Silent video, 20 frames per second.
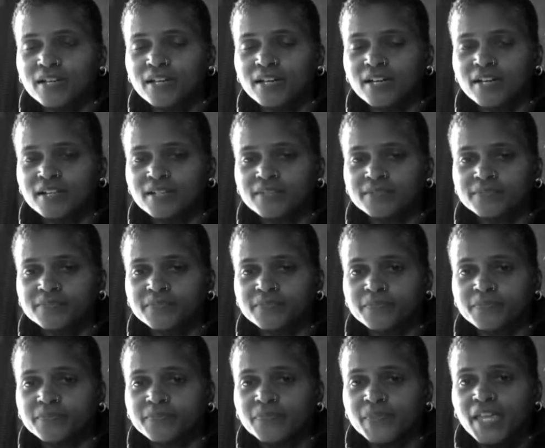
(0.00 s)
Uh,
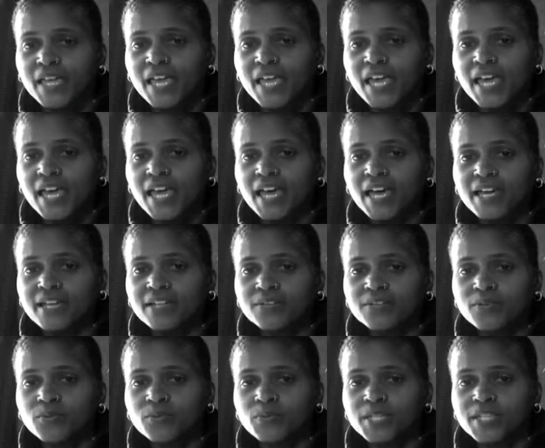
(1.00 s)

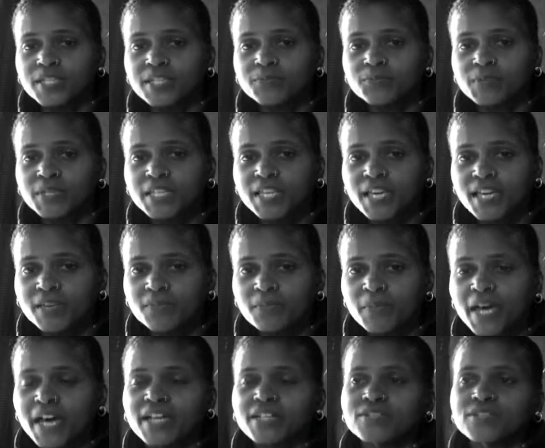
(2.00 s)
and we we
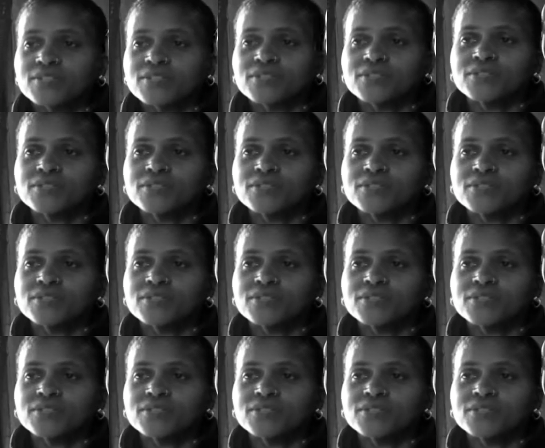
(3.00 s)
came back